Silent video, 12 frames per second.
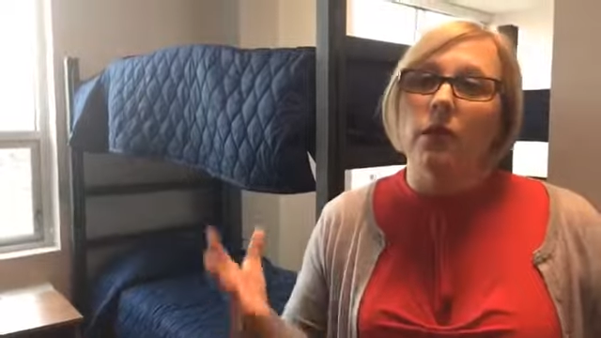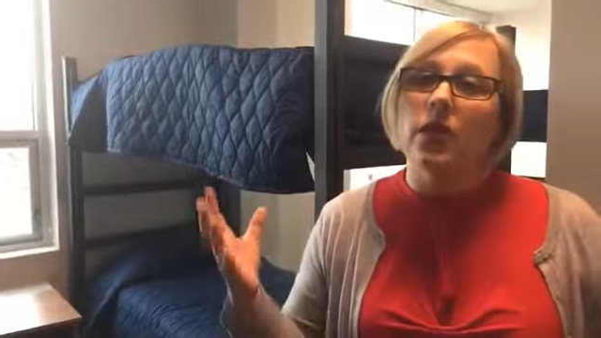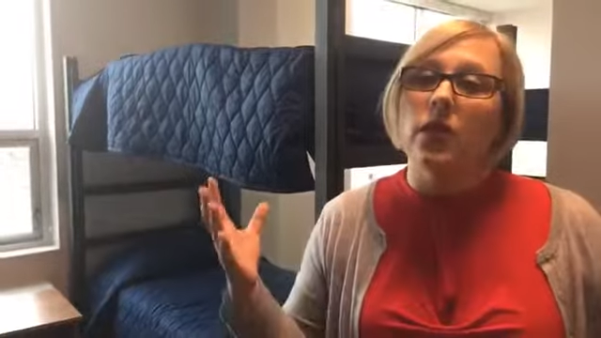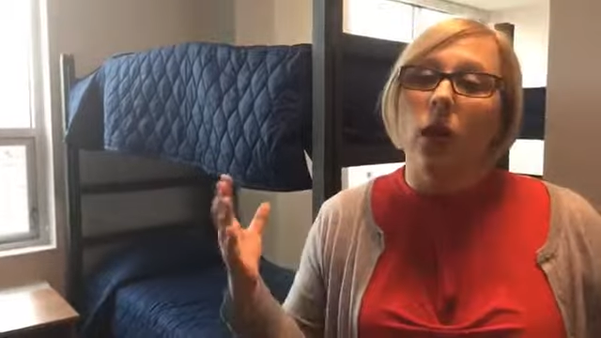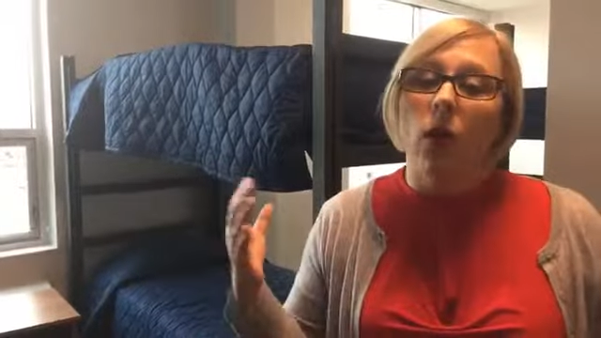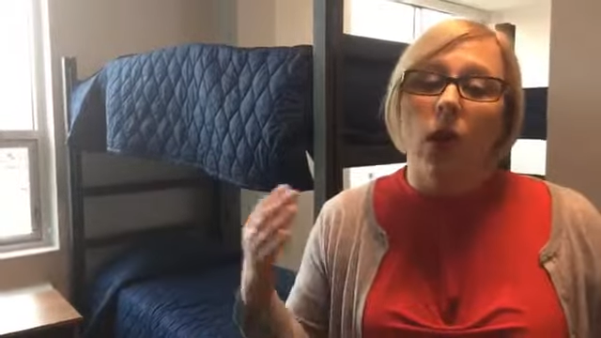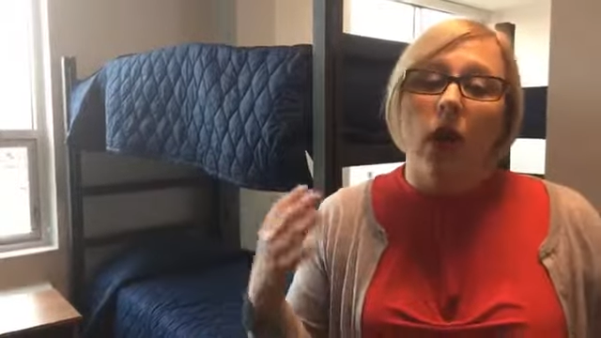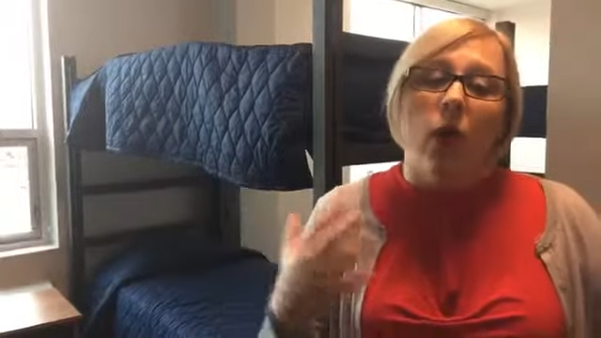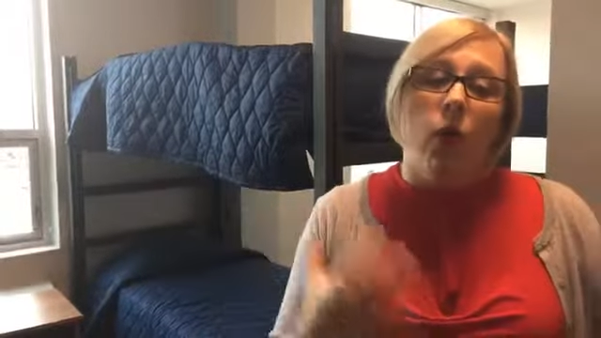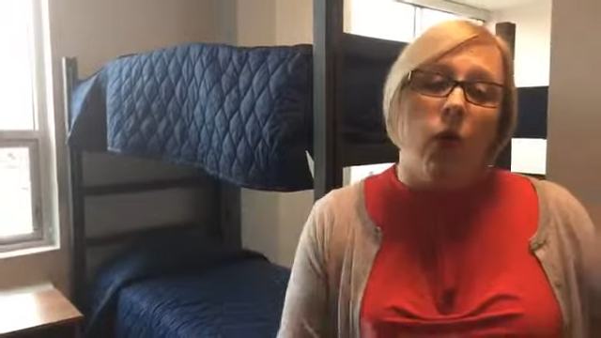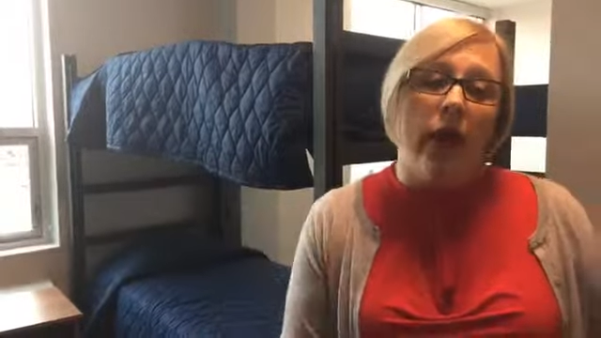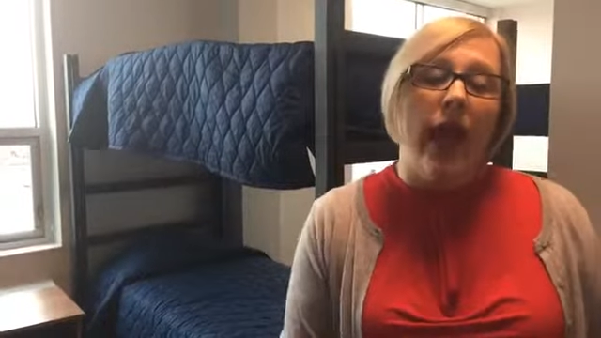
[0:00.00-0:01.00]
So
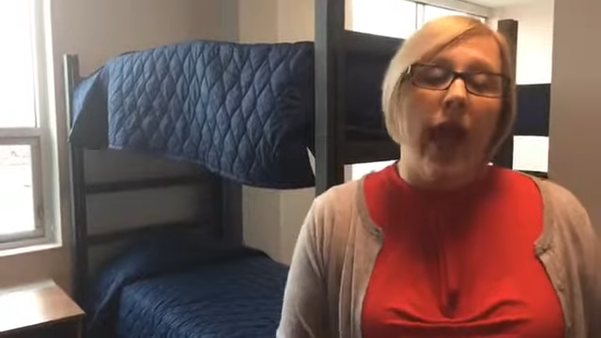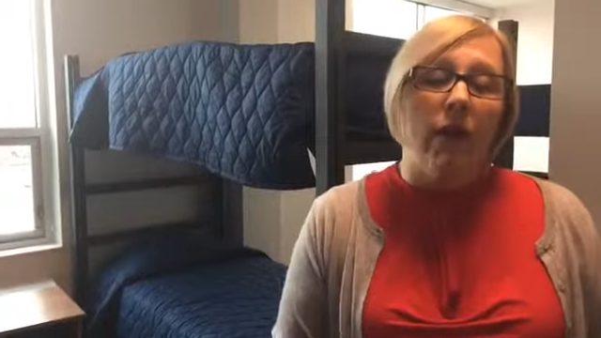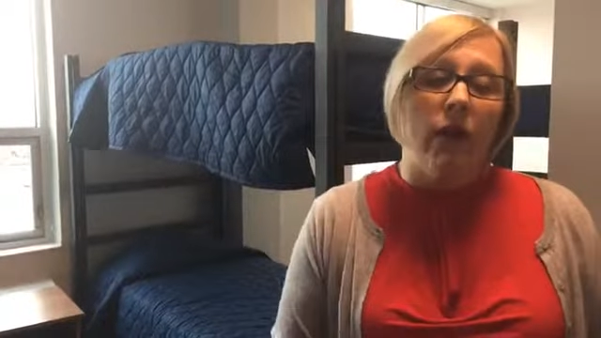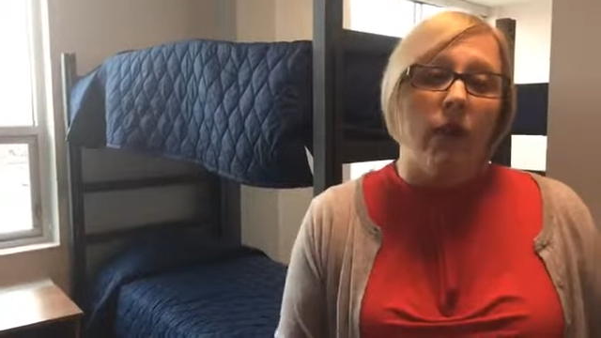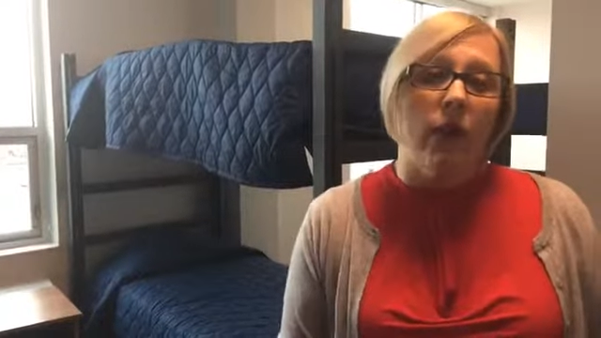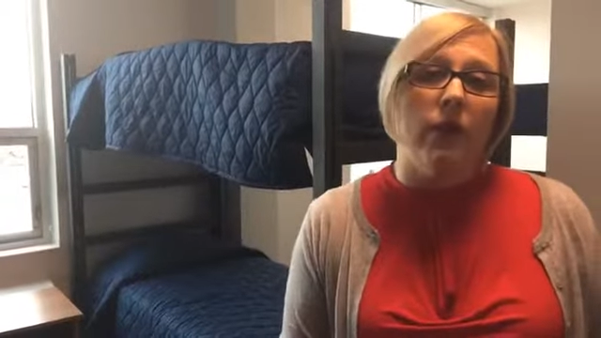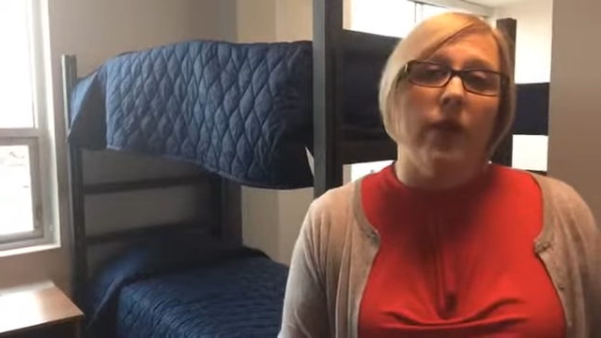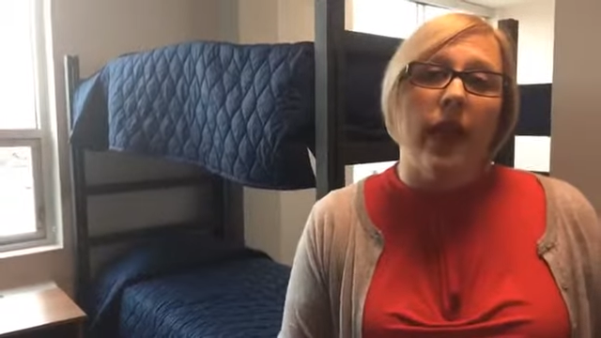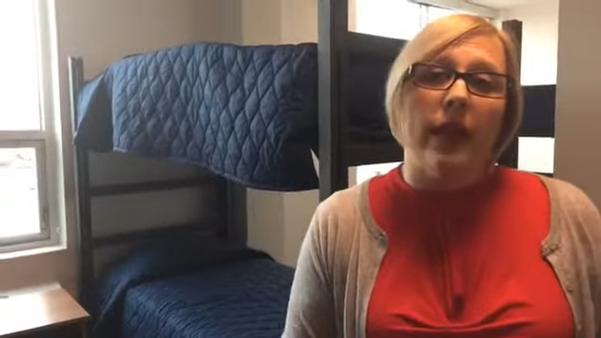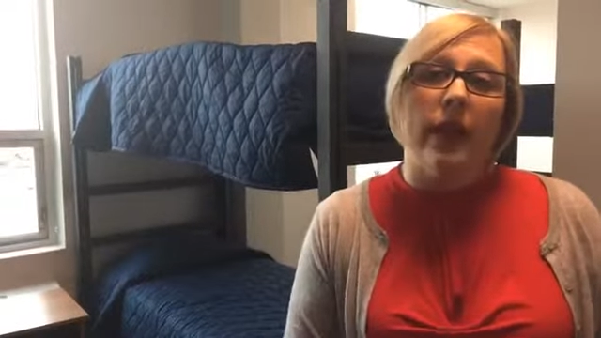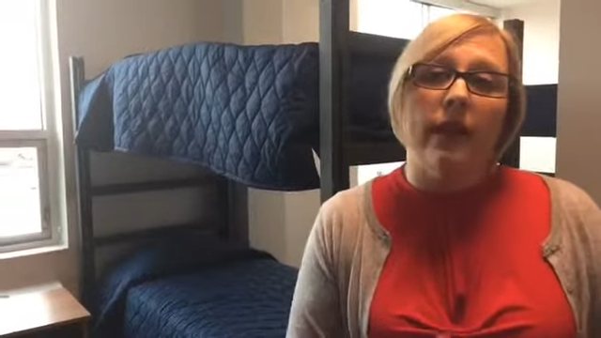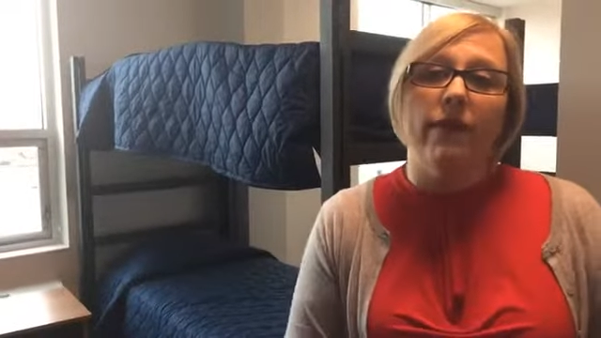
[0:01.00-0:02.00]
we have a room that
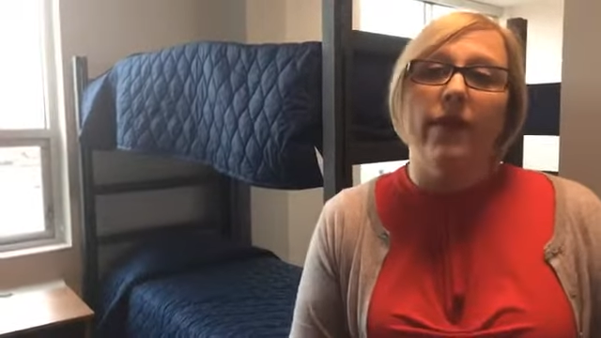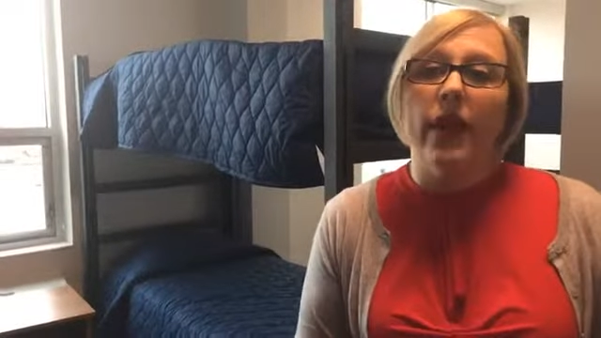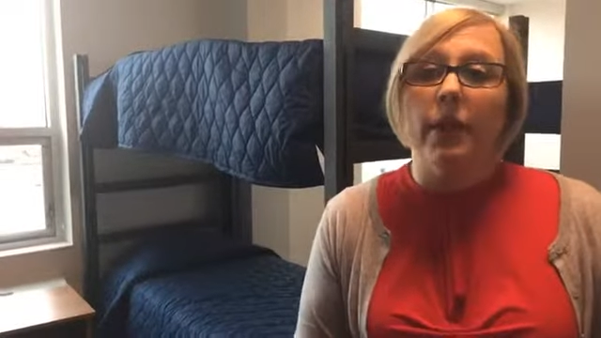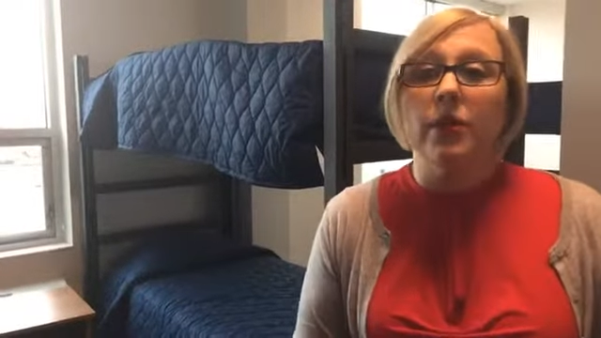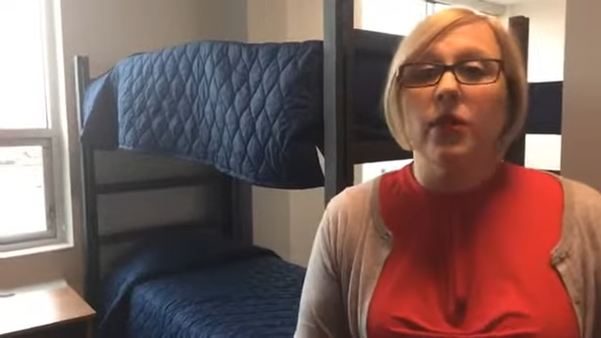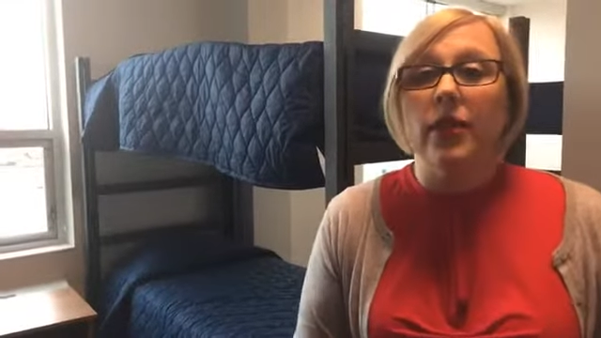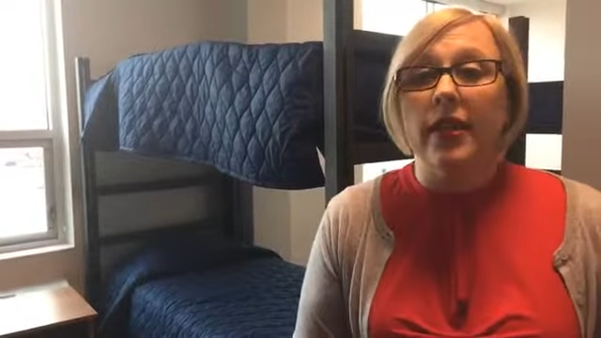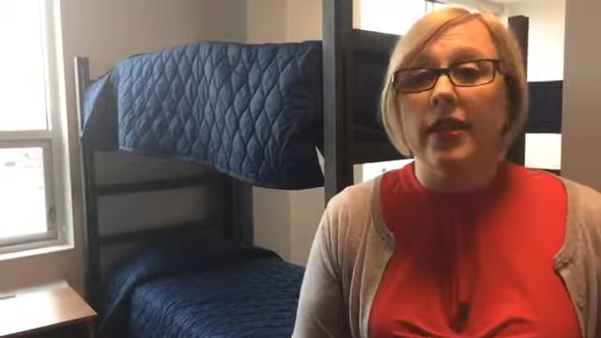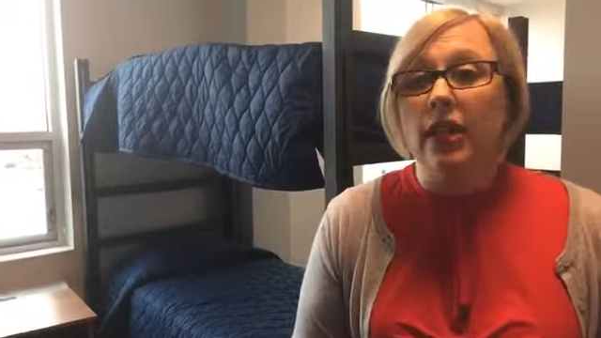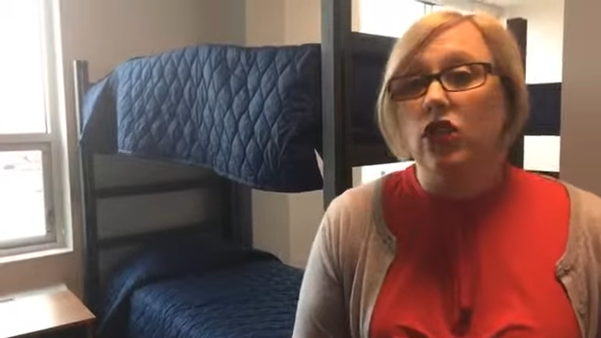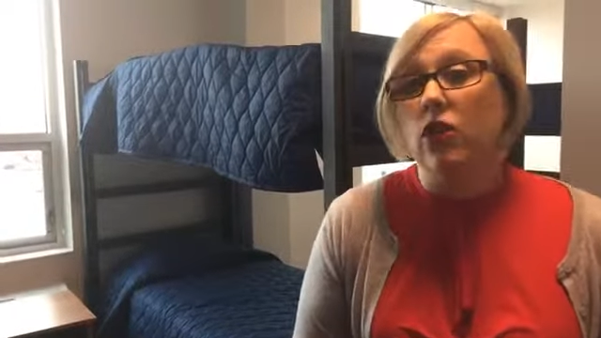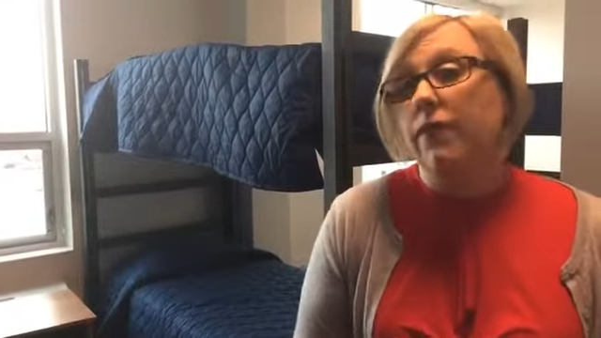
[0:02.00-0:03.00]
can fit up to an
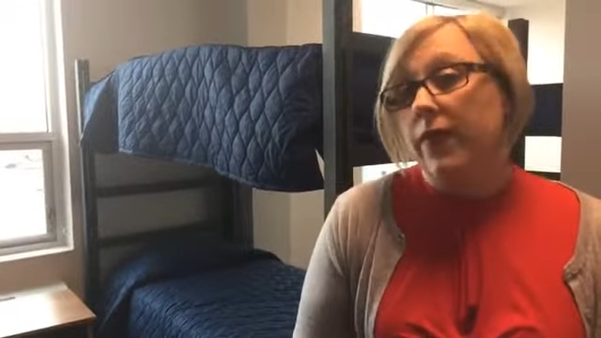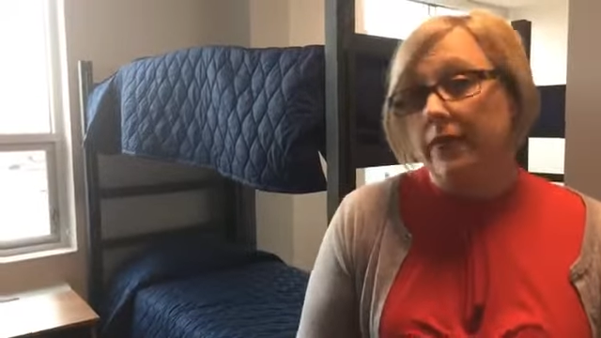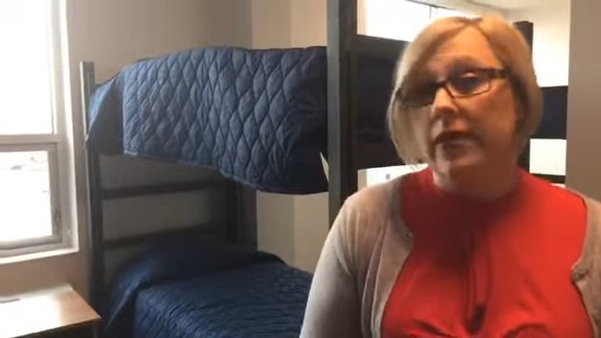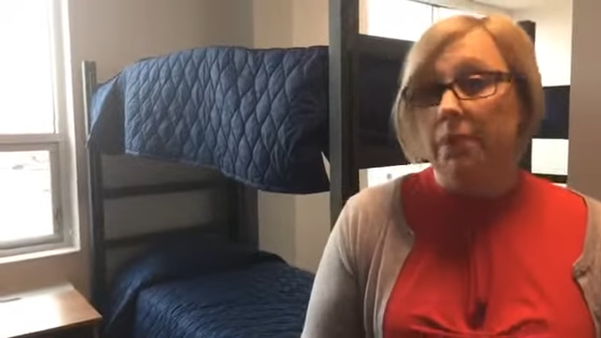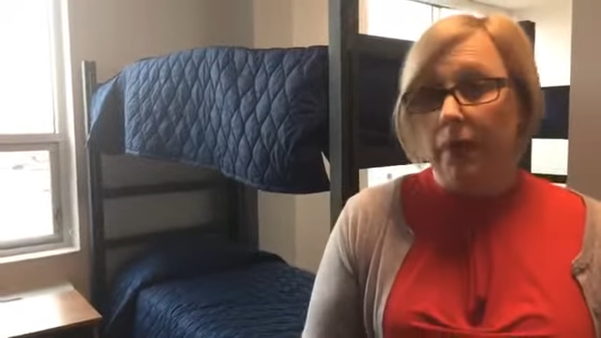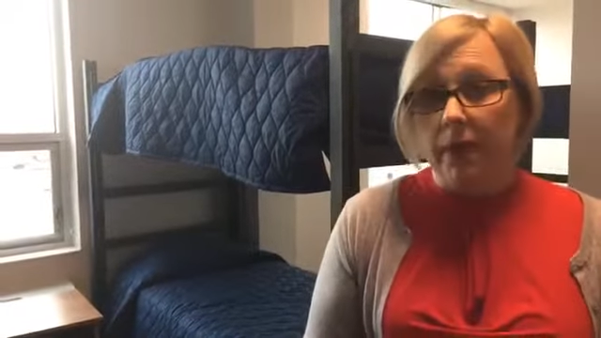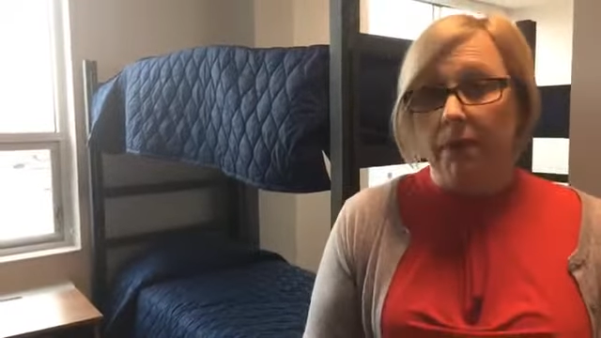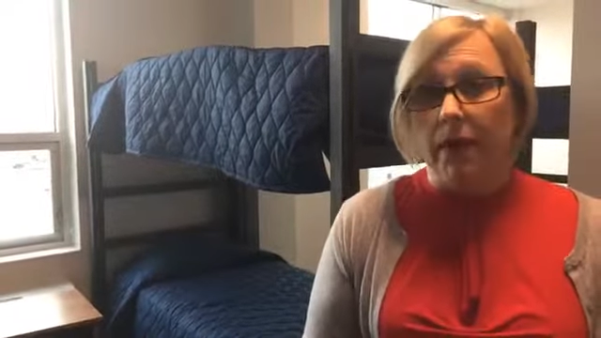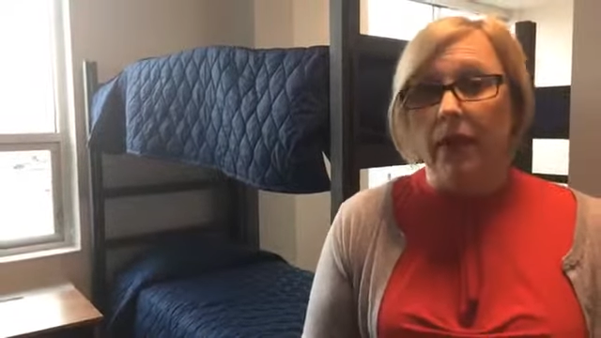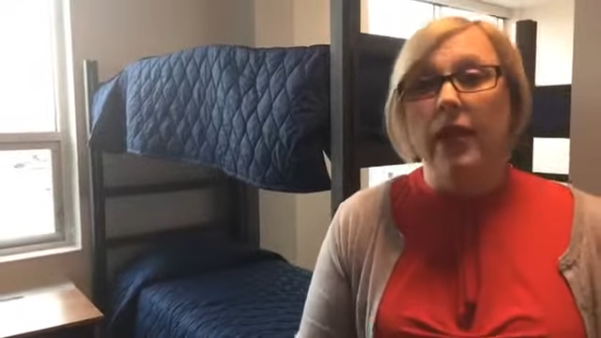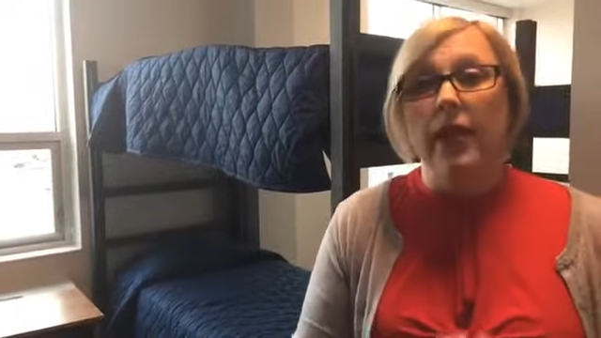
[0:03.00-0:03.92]
additional 50 people